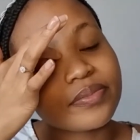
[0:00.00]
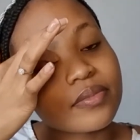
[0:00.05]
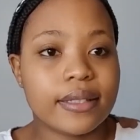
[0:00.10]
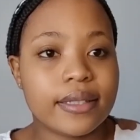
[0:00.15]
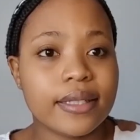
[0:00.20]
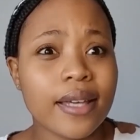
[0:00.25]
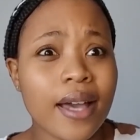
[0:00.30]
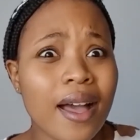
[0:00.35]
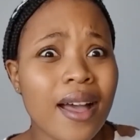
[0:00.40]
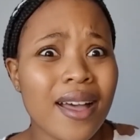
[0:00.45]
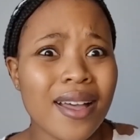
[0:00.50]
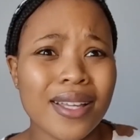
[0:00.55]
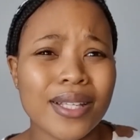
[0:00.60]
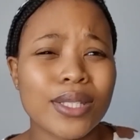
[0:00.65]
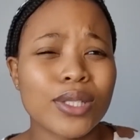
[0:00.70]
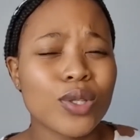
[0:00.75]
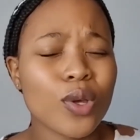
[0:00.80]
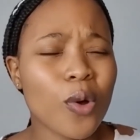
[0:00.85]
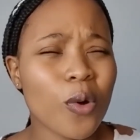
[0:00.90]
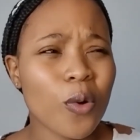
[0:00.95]
Yeah,
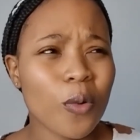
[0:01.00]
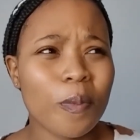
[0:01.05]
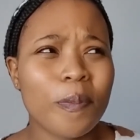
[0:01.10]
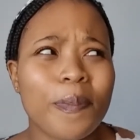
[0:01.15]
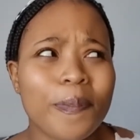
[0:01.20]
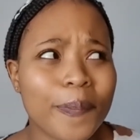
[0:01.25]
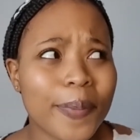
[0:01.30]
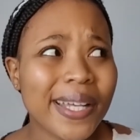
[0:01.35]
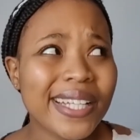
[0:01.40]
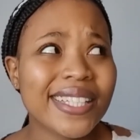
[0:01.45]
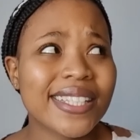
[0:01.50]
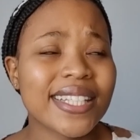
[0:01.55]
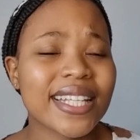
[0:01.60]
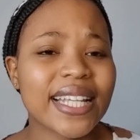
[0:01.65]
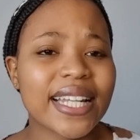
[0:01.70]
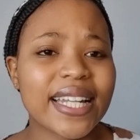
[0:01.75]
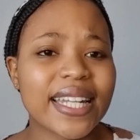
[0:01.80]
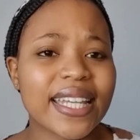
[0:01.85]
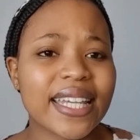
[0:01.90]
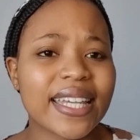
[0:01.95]
so
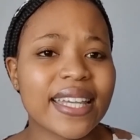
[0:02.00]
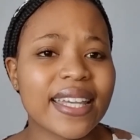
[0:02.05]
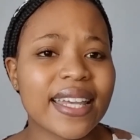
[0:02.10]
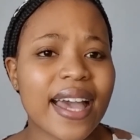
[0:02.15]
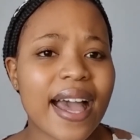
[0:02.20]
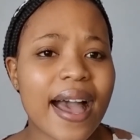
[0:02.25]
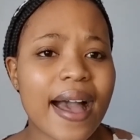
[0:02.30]
basically